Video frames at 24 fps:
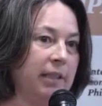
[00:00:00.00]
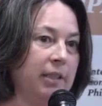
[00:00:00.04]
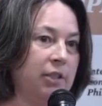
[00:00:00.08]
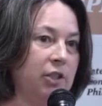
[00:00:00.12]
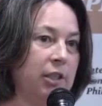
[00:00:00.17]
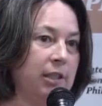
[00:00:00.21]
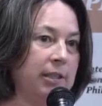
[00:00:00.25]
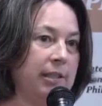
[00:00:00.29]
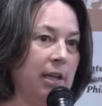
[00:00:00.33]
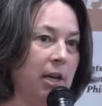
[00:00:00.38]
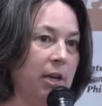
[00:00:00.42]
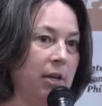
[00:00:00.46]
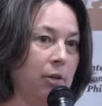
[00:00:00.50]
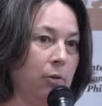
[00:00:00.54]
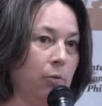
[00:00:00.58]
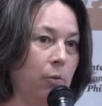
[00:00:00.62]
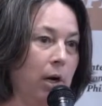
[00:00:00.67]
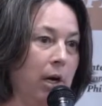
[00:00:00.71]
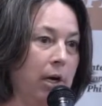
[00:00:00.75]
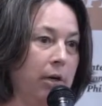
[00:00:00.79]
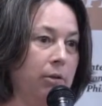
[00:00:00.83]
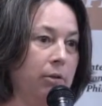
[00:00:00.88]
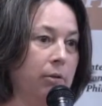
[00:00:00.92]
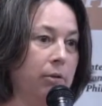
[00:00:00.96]
Villages on
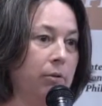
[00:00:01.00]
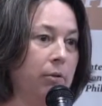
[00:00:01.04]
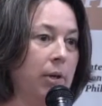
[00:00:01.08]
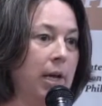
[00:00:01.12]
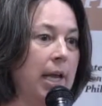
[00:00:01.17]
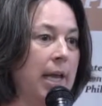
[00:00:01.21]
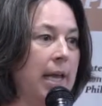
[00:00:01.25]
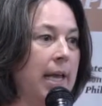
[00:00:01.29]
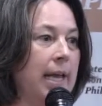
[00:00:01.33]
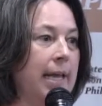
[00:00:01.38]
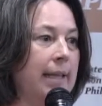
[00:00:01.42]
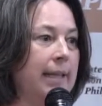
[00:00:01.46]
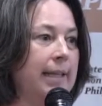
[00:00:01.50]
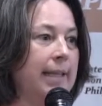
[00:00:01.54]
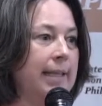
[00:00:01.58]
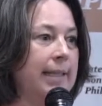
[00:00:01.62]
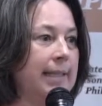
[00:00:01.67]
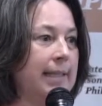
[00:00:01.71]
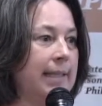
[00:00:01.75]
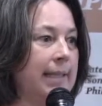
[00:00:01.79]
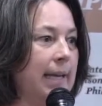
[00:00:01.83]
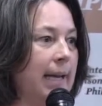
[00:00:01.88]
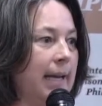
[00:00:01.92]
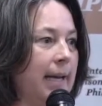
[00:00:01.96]
Oahu.
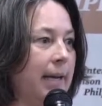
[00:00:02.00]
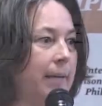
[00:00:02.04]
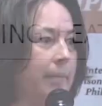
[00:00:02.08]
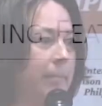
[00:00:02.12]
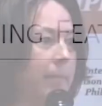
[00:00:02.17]
This